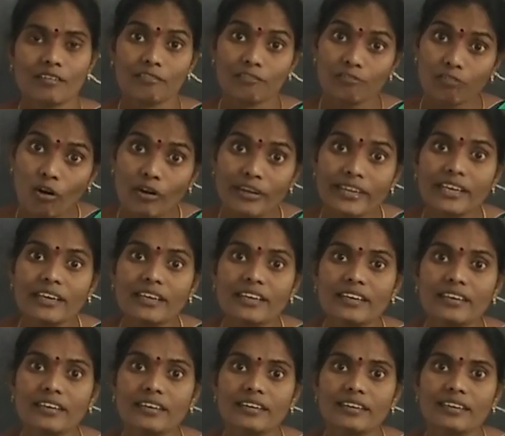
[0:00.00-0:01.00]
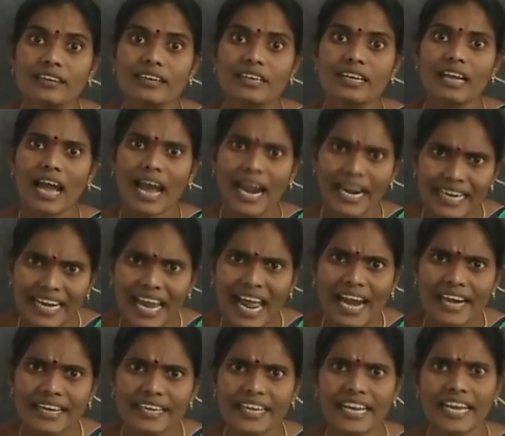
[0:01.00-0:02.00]
water and
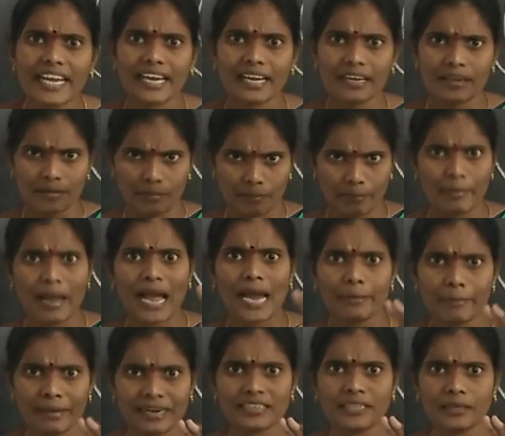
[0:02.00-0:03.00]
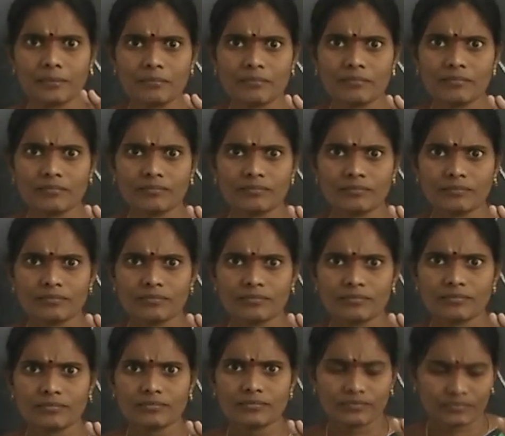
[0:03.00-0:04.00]
land, man made them.
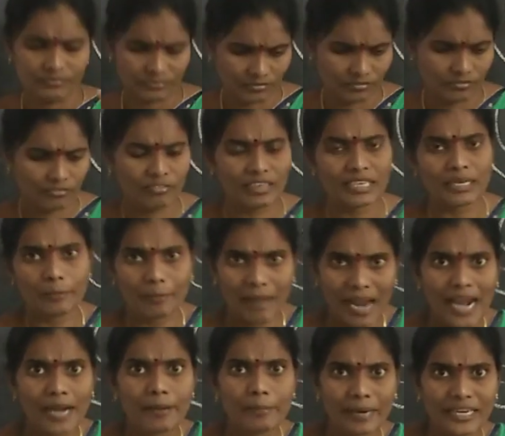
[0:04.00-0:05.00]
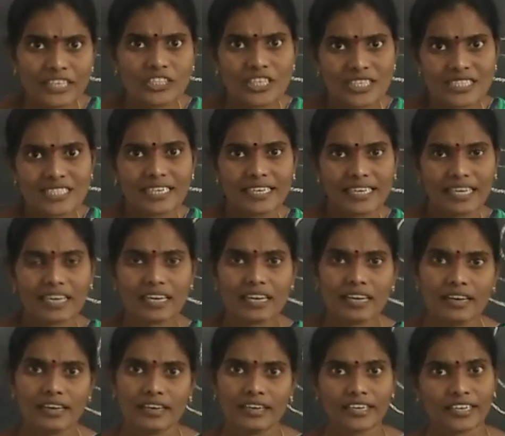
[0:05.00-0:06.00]
But man made chesada.
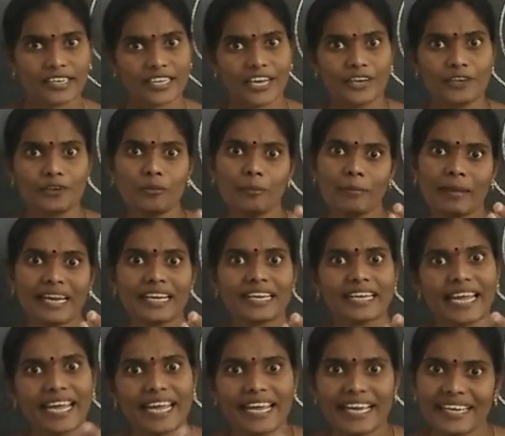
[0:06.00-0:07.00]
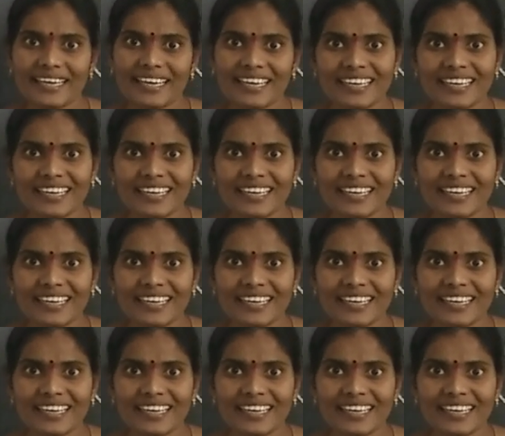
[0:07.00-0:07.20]
Can you make air?